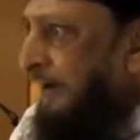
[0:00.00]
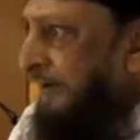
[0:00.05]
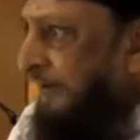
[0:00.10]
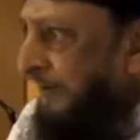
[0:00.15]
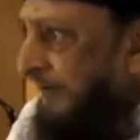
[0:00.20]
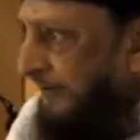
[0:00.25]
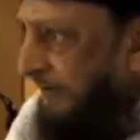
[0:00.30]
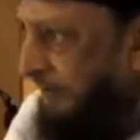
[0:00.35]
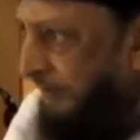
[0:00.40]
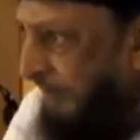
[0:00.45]

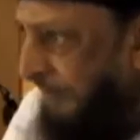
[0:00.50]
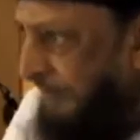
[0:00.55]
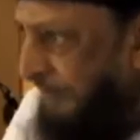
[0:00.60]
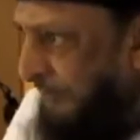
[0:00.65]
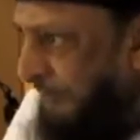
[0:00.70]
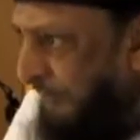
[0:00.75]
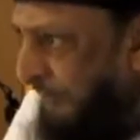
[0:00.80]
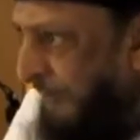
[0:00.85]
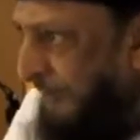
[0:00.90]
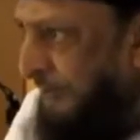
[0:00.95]
Is this
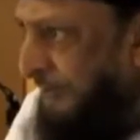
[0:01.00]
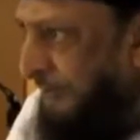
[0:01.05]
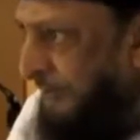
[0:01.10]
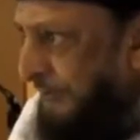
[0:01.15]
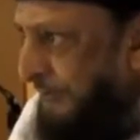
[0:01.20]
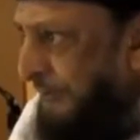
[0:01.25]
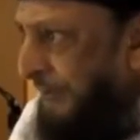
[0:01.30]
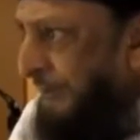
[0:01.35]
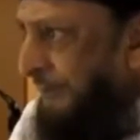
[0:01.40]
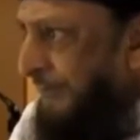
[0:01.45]
what you want
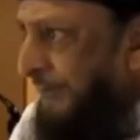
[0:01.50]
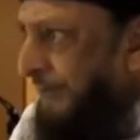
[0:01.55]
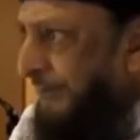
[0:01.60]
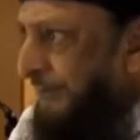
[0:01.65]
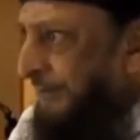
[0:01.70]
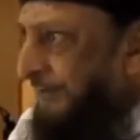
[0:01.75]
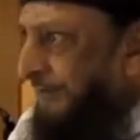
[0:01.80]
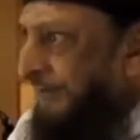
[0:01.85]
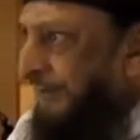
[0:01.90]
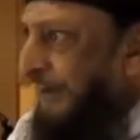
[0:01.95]
your
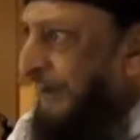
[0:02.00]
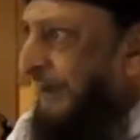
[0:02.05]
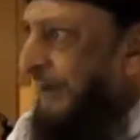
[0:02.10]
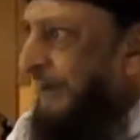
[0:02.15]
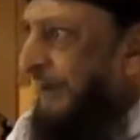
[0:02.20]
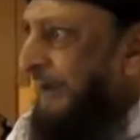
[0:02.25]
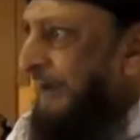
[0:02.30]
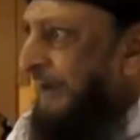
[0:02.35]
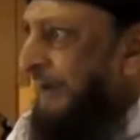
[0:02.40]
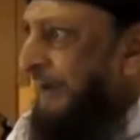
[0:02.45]
children to
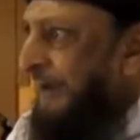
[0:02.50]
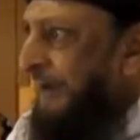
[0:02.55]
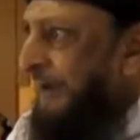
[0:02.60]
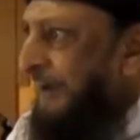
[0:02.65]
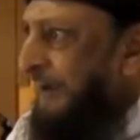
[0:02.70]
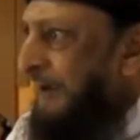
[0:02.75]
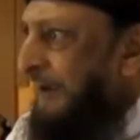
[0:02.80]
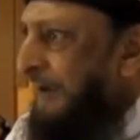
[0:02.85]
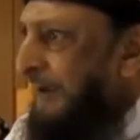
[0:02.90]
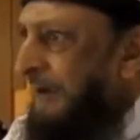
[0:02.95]
see?
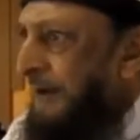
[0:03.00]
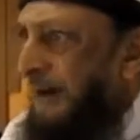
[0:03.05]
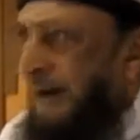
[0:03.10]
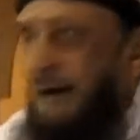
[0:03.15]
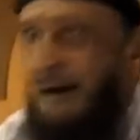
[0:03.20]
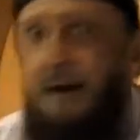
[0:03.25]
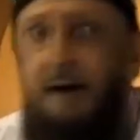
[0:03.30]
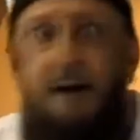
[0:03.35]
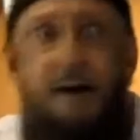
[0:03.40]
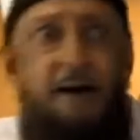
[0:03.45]

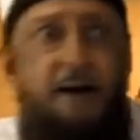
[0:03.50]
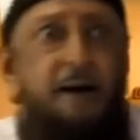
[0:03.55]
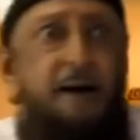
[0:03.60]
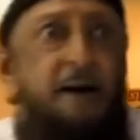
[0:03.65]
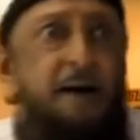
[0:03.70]
Huh?